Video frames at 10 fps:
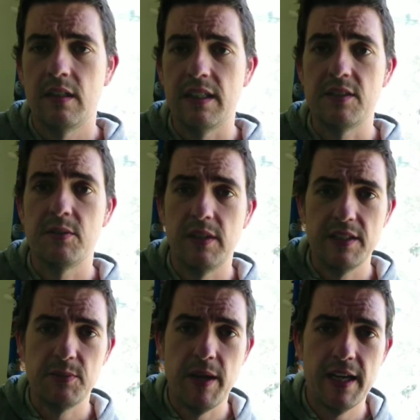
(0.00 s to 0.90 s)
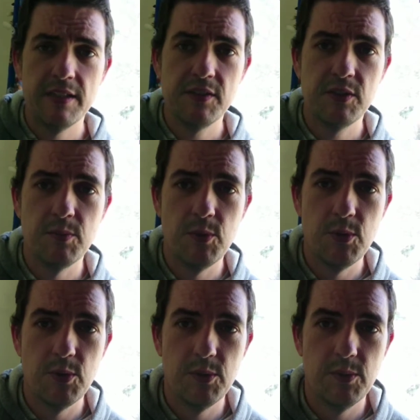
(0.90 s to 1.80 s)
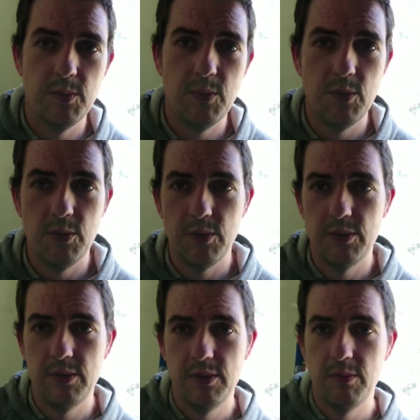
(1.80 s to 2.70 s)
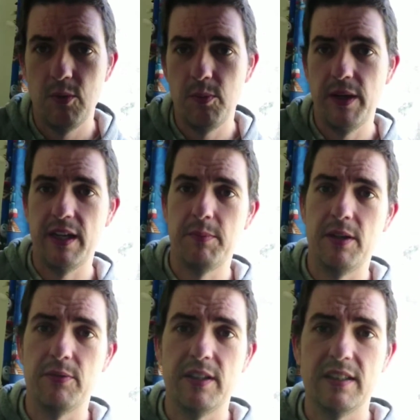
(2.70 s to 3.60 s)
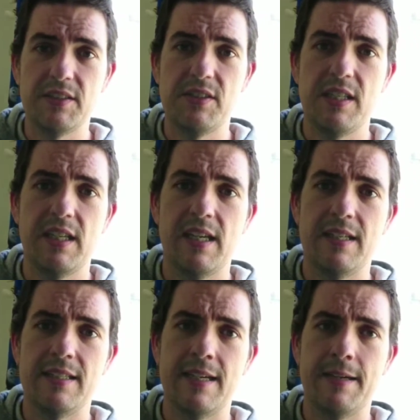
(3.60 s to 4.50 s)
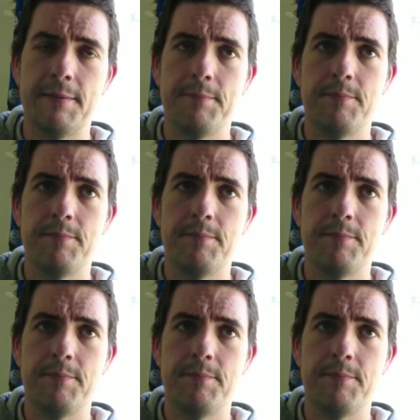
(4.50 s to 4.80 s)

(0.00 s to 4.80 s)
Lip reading: less madness and more being a bit realistic and